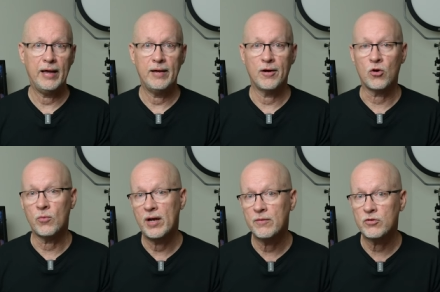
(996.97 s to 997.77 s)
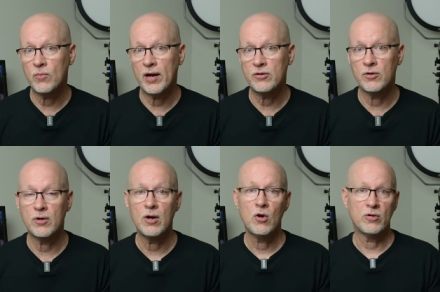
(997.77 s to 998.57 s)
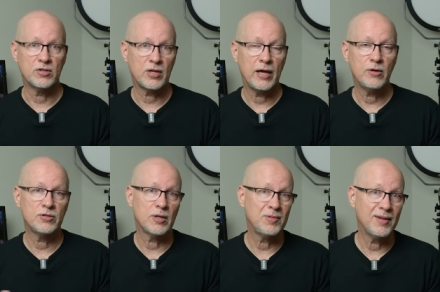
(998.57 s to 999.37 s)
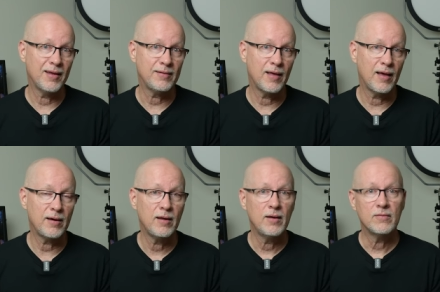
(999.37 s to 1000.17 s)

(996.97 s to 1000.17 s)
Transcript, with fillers: a, a creative director, designer, something like that,